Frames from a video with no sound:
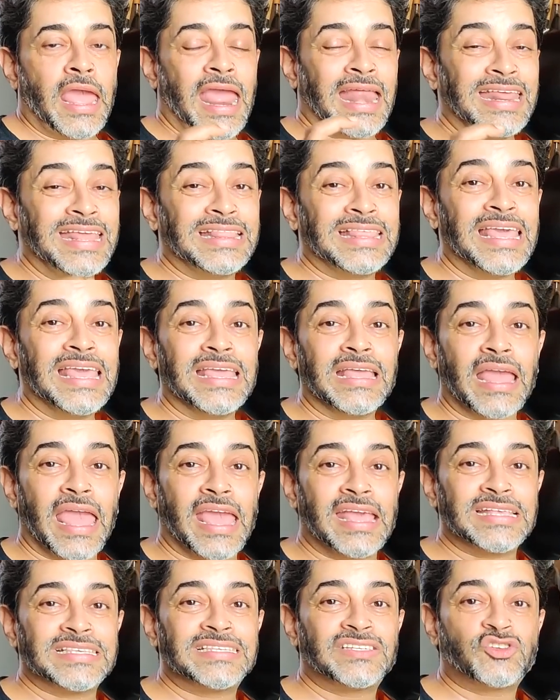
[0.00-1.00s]
Anything
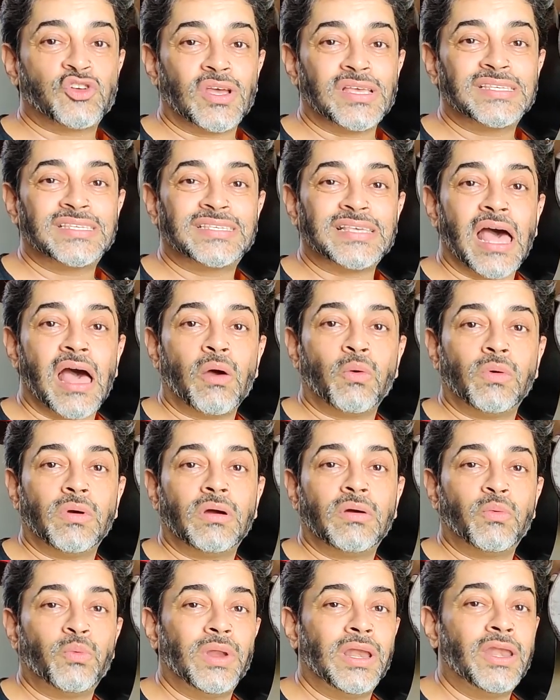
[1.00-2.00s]
extra
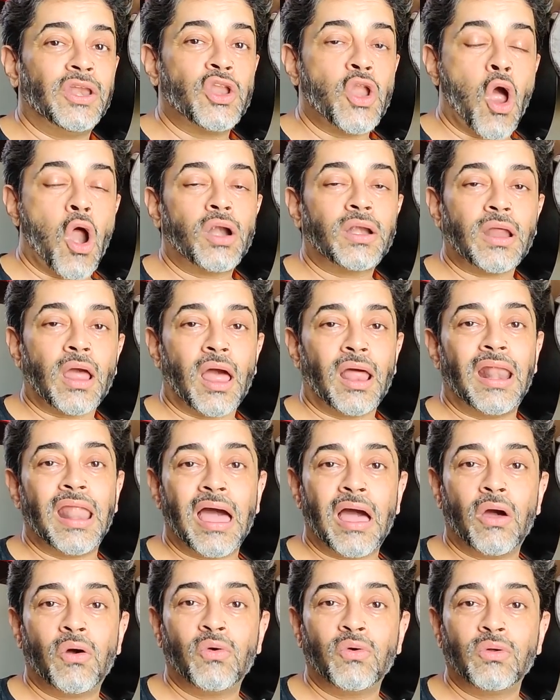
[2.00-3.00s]
sour will not
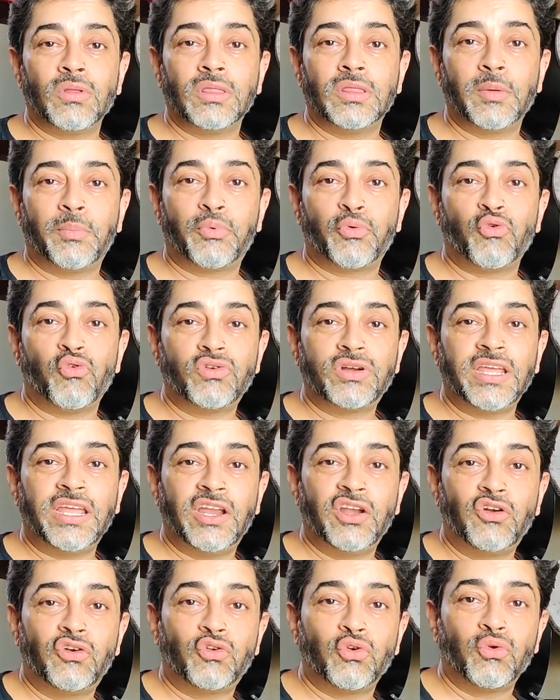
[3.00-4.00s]
allow the
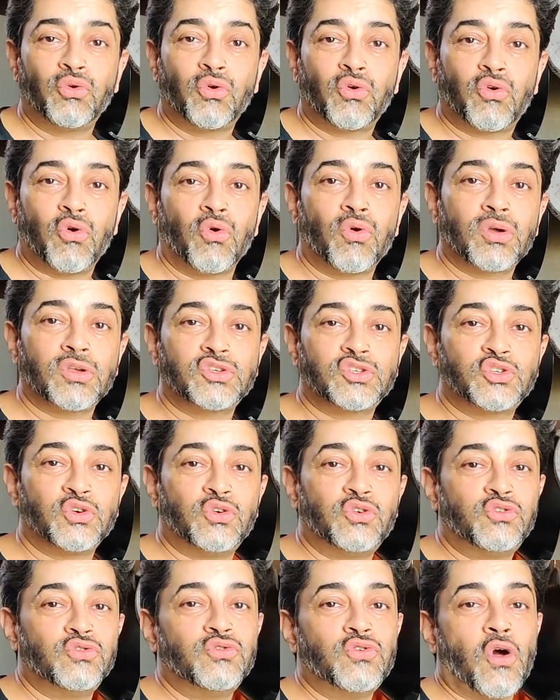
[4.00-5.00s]
protein to cook.
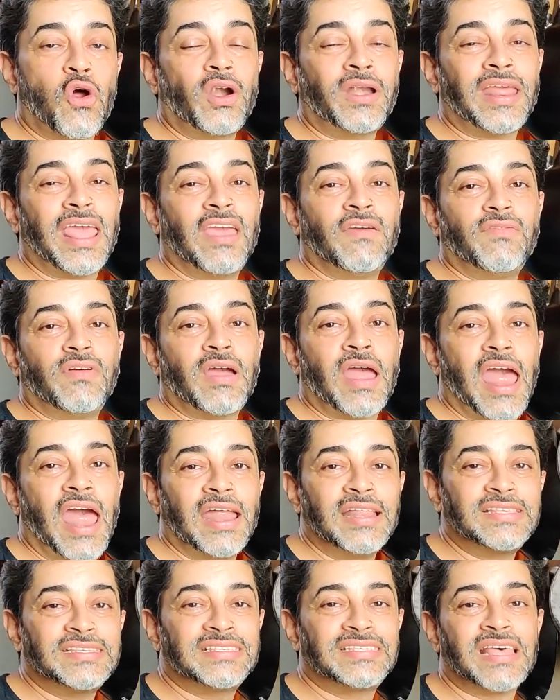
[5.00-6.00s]
So do not ever
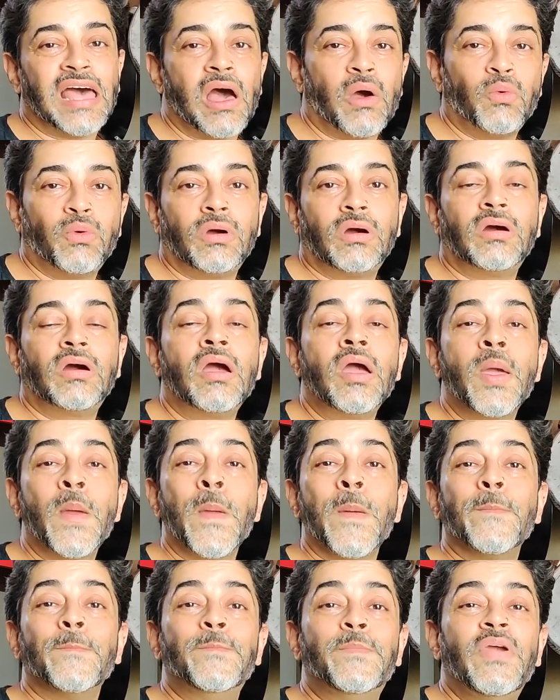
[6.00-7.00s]
add sour
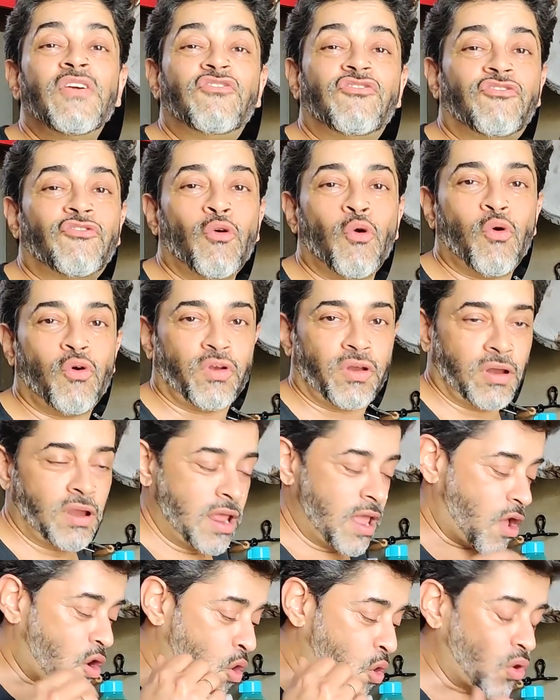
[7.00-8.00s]
before.
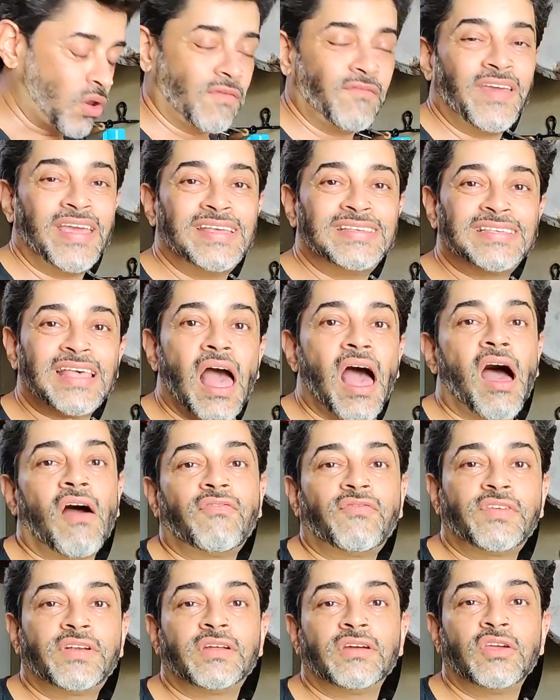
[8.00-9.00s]
Always
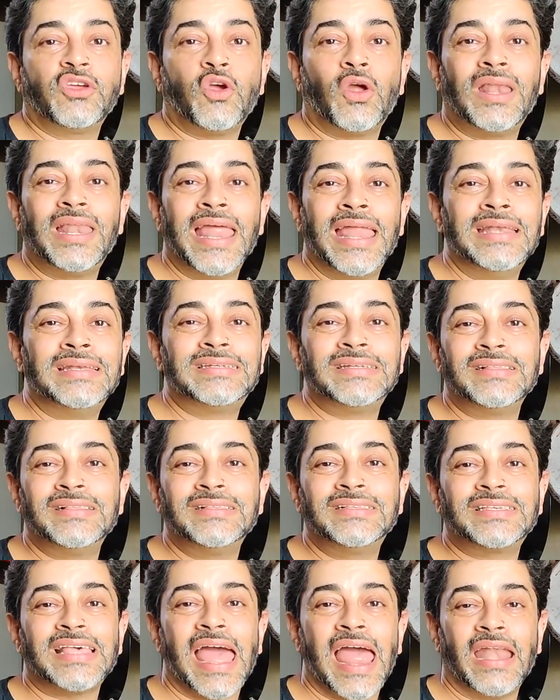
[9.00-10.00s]
after your
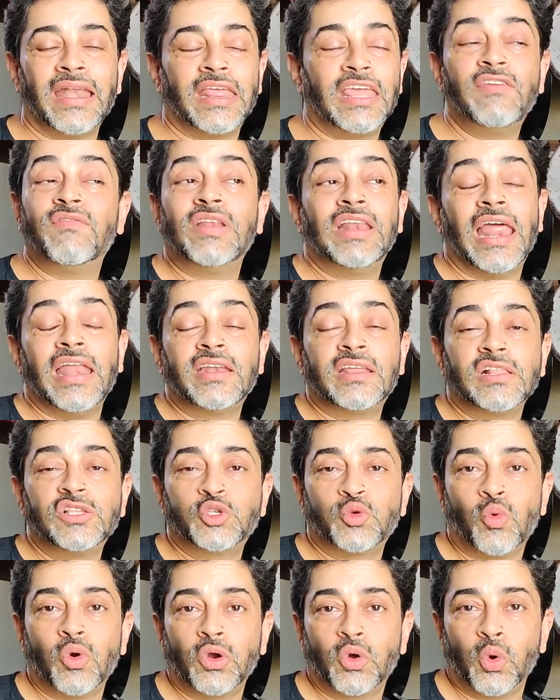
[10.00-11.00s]
lentils, and even
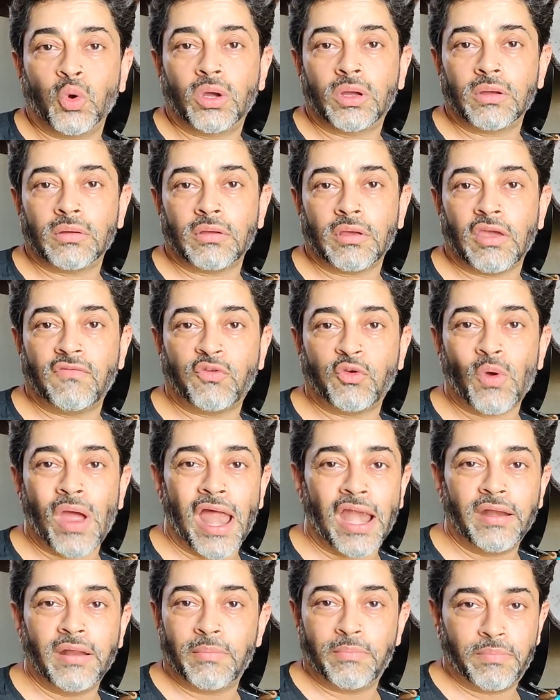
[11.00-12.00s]
lentils won't cook if you
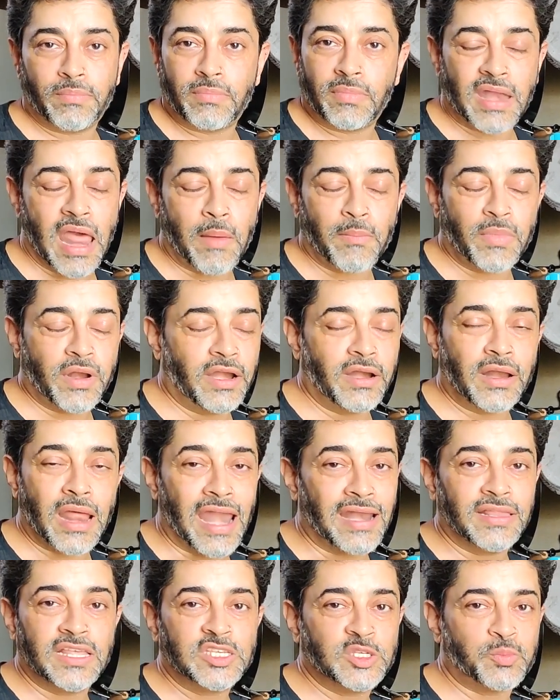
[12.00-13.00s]
add tamarind
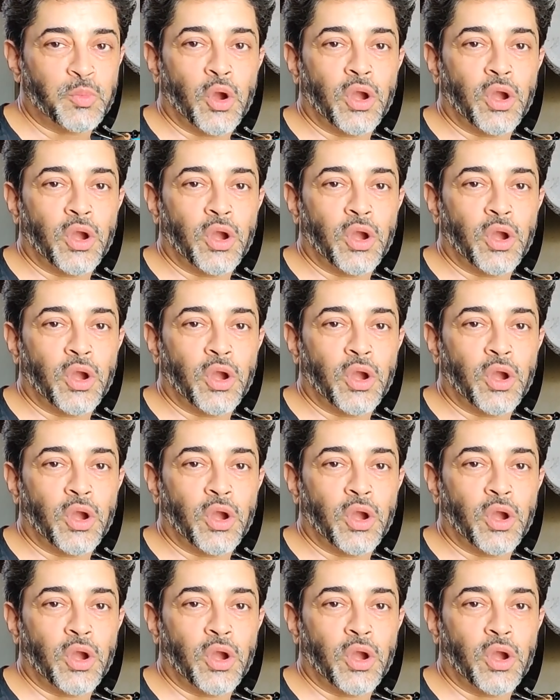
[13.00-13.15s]
at this